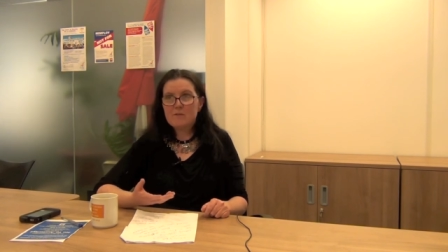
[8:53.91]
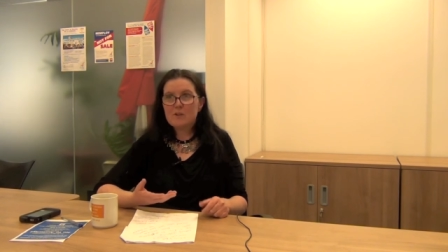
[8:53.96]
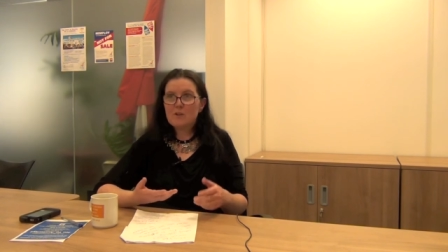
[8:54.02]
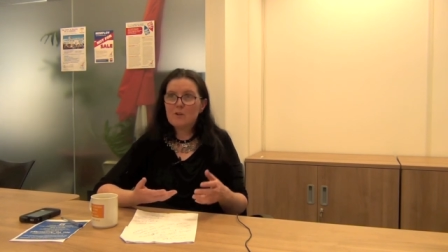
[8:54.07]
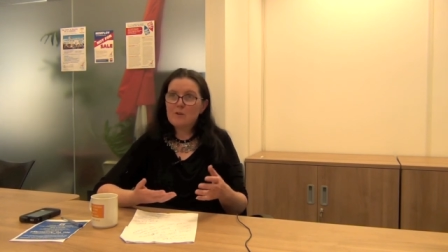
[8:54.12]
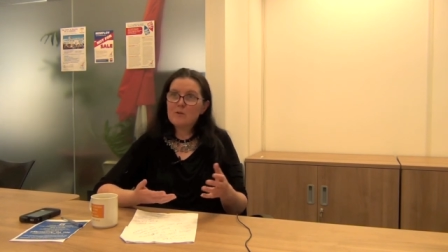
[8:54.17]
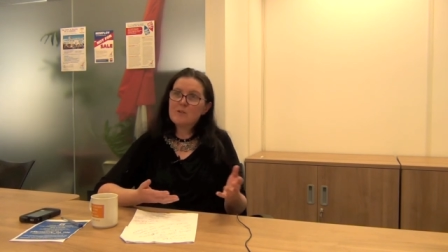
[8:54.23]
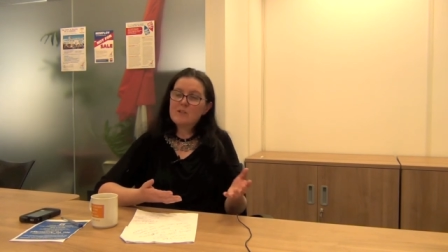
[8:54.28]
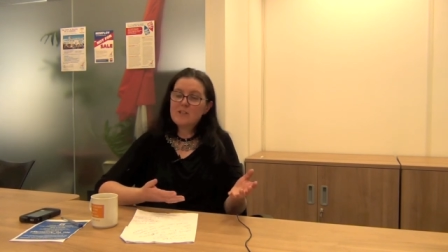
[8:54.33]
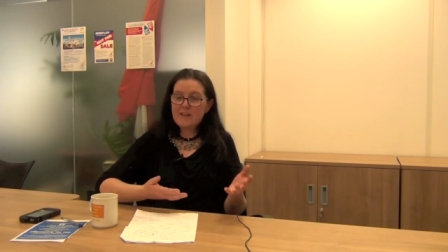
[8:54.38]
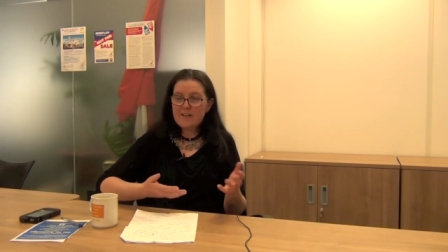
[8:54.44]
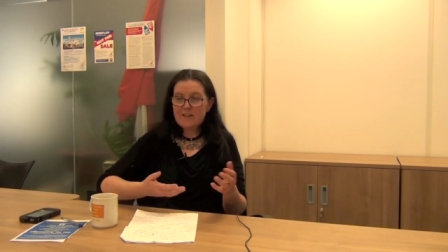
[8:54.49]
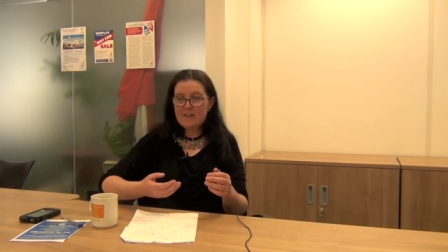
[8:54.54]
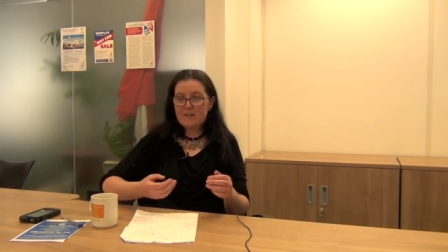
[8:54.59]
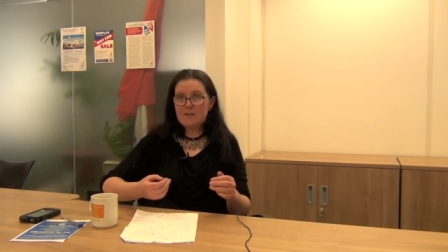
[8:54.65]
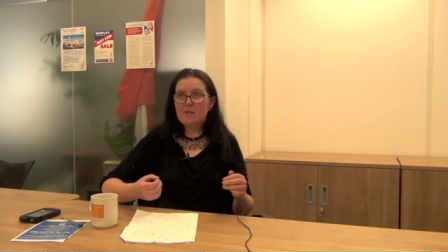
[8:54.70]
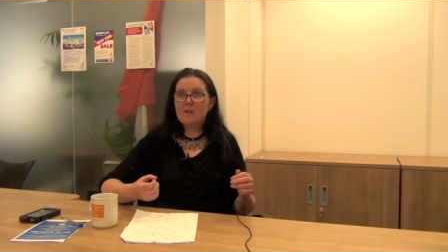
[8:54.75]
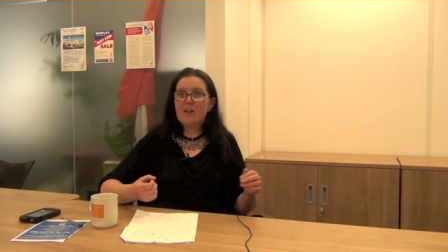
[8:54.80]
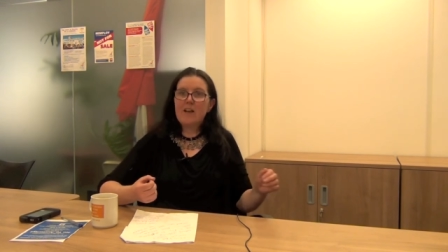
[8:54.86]
you know,
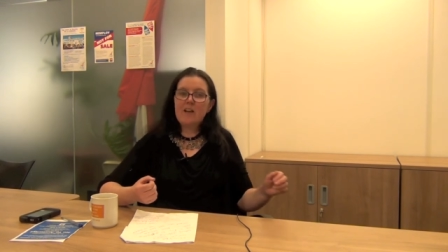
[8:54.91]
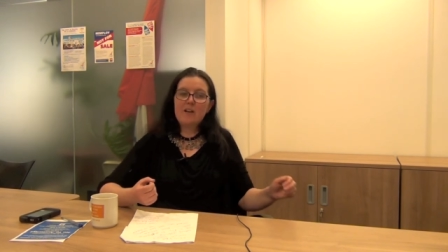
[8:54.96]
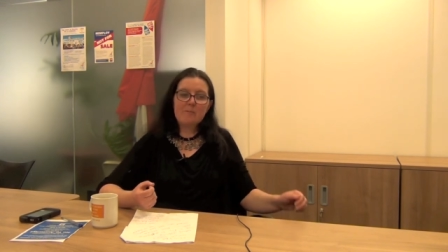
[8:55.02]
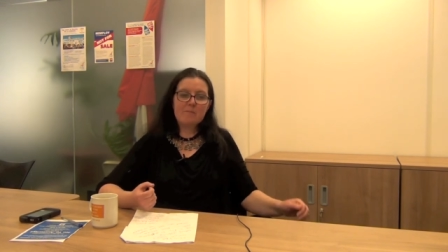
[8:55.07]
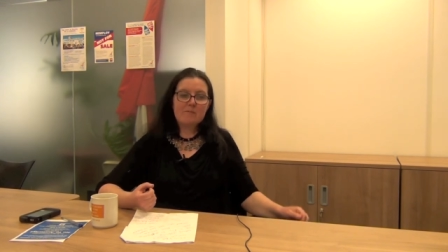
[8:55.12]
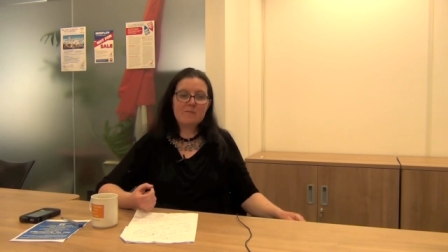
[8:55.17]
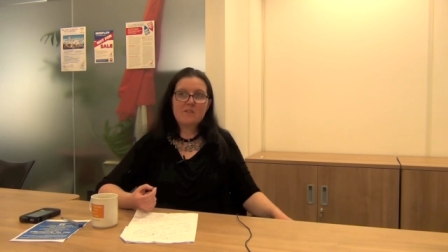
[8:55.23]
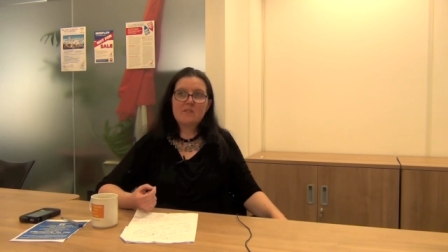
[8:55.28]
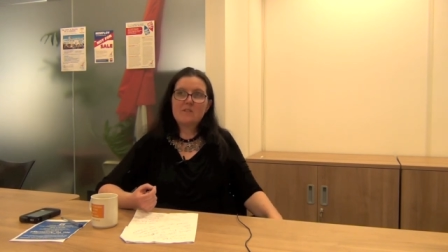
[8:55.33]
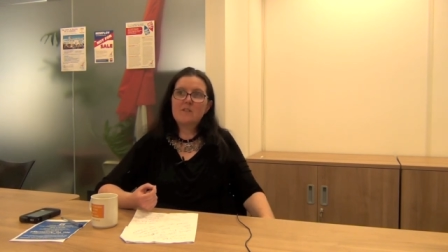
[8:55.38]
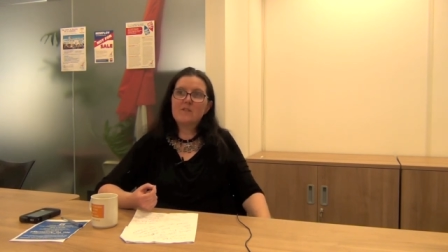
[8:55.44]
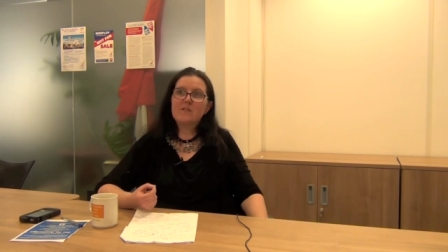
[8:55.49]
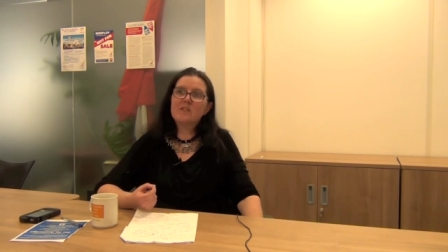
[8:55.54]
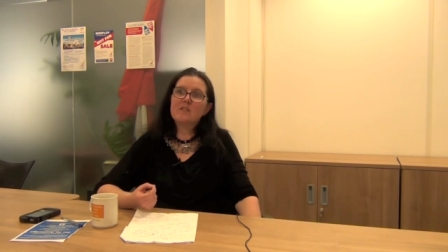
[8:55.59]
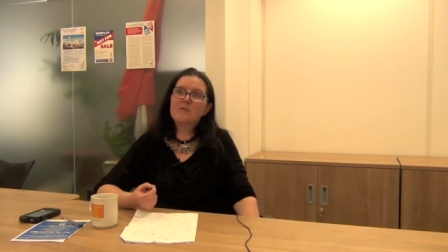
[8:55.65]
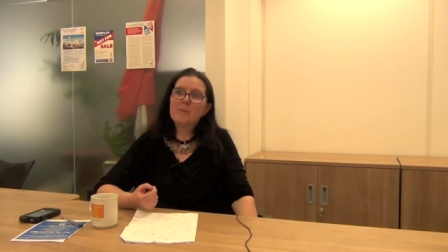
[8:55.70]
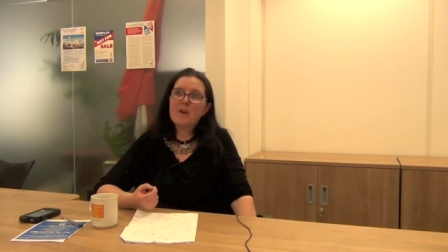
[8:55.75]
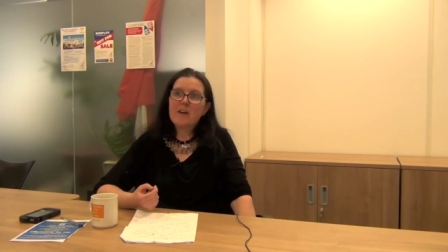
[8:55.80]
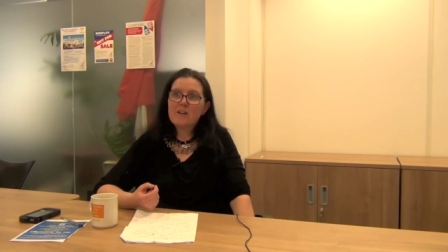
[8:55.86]
taking um,
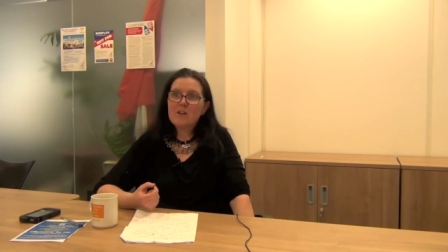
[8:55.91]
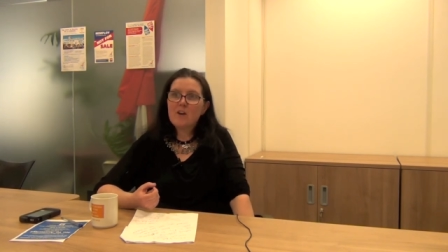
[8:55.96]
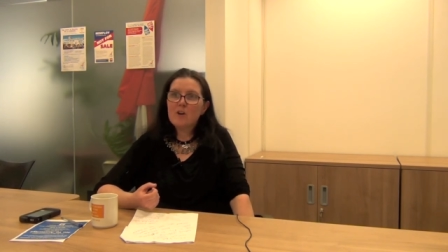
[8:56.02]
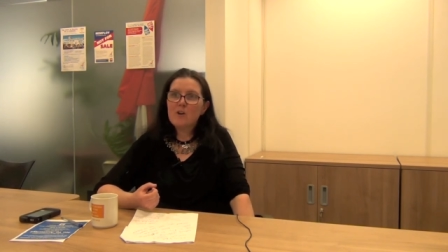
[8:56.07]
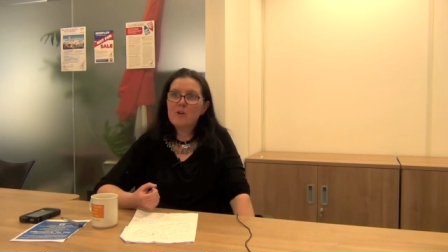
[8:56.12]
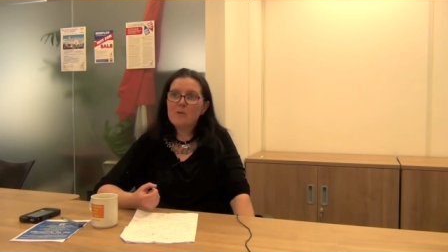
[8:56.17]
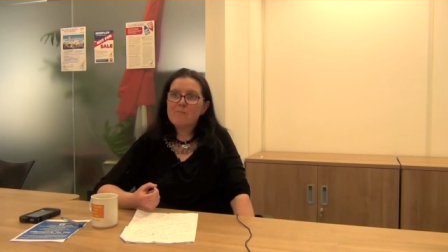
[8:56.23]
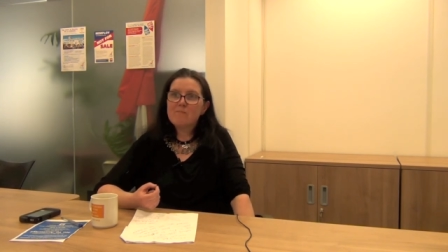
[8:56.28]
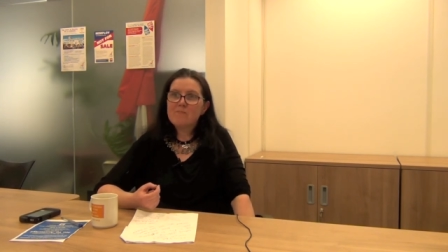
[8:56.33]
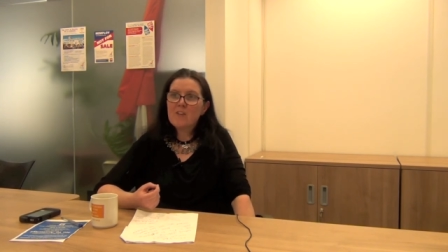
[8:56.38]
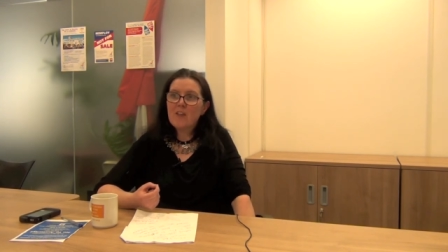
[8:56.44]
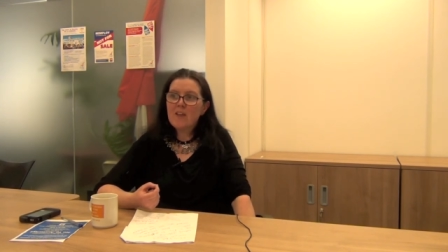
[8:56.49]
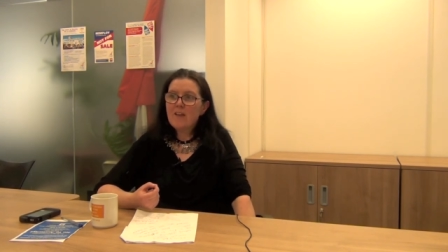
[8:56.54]
back home.